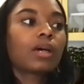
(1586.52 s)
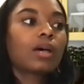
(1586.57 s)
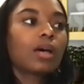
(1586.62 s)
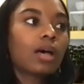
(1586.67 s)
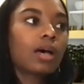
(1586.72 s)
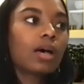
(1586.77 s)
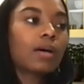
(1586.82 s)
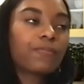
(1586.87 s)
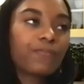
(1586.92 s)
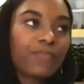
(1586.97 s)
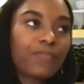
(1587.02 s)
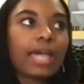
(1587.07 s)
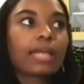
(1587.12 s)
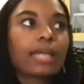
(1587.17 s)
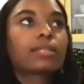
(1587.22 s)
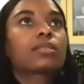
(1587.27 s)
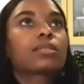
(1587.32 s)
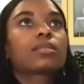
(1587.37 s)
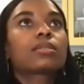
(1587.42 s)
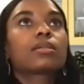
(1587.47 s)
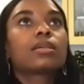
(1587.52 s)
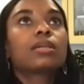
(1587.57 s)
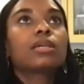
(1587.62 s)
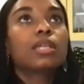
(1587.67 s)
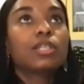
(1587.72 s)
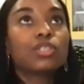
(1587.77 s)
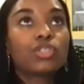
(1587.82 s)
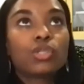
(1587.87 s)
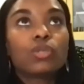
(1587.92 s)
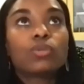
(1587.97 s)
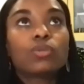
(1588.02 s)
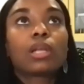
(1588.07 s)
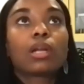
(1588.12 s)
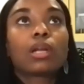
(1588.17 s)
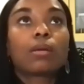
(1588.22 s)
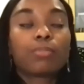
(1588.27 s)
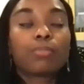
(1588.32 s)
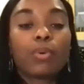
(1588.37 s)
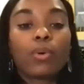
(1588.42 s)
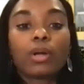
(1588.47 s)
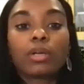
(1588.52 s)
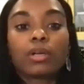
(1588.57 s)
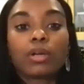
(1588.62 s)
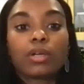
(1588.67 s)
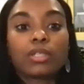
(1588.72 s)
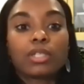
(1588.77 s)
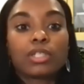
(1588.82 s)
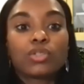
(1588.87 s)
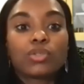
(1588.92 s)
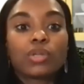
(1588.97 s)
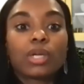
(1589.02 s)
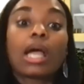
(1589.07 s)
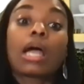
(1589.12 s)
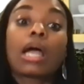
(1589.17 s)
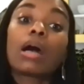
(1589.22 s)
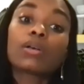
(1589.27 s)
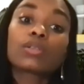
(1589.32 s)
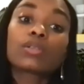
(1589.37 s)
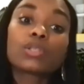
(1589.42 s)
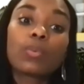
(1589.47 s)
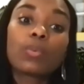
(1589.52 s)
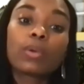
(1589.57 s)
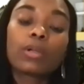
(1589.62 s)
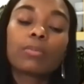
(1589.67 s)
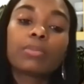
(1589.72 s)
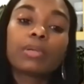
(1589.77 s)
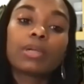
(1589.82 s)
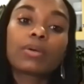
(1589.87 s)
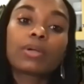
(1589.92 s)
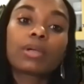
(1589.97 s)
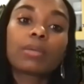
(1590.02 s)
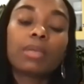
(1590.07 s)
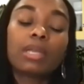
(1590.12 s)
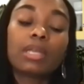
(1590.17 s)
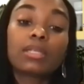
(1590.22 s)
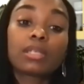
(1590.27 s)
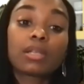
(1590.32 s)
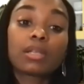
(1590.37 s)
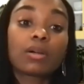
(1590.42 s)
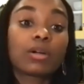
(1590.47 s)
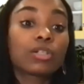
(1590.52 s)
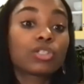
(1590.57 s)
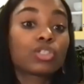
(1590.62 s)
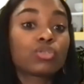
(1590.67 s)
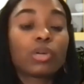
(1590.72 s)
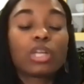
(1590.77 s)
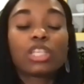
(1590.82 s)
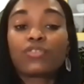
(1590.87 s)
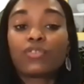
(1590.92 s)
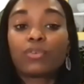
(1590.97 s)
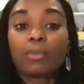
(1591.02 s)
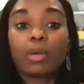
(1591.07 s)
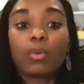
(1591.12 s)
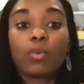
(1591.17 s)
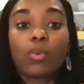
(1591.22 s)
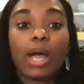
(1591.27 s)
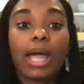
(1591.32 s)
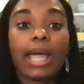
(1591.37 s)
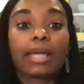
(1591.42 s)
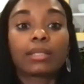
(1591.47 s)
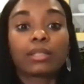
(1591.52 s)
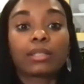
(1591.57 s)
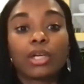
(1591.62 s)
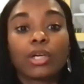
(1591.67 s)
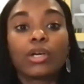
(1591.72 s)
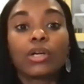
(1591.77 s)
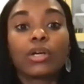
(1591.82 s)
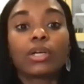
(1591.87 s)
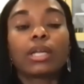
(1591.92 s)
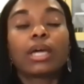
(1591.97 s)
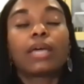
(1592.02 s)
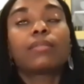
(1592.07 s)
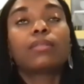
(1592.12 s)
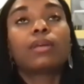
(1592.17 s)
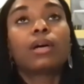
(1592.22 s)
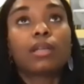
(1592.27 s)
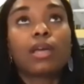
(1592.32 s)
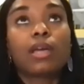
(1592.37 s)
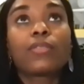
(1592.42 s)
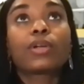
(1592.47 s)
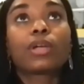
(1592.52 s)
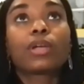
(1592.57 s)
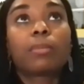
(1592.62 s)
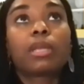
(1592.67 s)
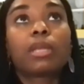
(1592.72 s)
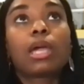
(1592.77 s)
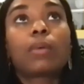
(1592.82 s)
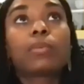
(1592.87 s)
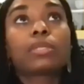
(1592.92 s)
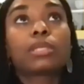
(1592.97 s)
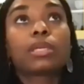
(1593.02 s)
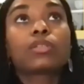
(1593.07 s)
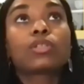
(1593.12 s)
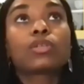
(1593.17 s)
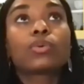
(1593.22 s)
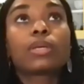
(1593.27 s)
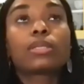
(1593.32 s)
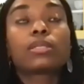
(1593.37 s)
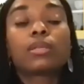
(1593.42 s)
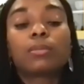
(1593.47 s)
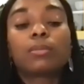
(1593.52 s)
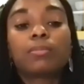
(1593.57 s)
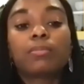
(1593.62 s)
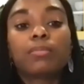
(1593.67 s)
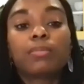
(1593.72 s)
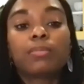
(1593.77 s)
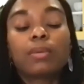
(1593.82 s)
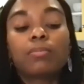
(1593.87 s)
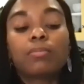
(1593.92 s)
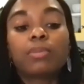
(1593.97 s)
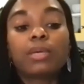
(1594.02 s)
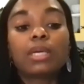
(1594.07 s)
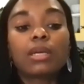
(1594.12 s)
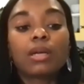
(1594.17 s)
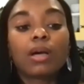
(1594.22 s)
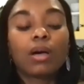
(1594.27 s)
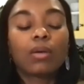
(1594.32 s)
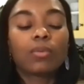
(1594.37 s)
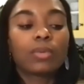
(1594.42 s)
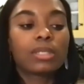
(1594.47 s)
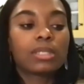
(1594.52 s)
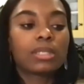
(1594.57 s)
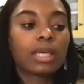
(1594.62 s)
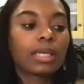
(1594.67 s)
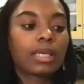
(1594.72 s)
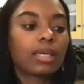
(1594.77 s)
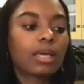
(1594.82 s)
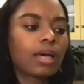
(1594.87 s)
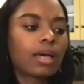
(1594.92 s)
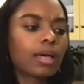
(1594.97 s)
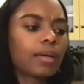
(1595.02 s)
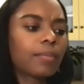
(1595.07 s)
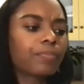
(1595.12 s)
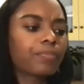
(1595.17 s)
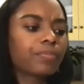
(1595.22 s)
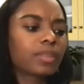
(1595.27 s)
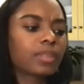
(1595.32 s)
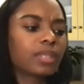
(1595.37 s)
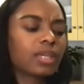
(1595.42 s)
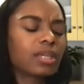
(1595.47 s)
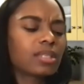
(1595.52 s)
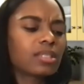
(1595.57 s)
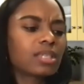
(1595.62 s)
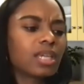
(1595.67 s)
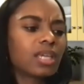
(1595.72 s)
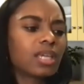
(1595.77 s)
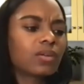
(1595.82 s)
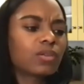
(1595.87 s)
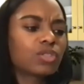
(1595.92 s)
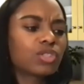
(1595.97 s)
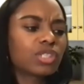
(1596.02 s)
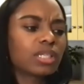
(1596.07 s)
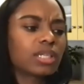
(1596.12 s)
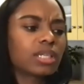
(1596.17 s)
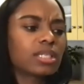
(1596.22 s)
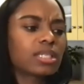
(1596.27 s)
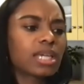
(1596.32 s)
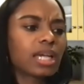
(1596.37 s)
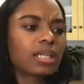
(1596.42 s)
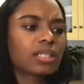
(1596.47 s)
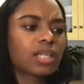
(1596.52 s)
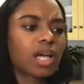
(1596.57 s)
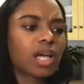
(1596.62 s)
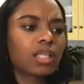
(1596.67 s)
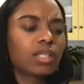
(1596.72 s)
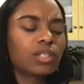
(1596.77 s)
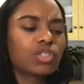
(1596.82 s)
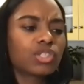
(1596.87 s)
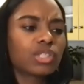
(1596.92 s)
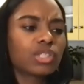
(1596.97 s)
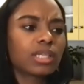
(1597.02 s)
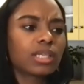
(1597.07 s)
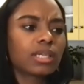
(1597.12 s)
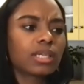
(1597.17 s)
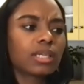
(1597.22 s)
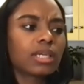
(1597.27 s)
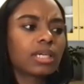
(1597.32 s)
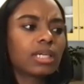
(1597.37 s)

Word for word: affect issues that are important in our district. I also want to be on committees that are a stretch for me where I can learn. I, another committee I was interested and being on was like um, I think it's energy, technology,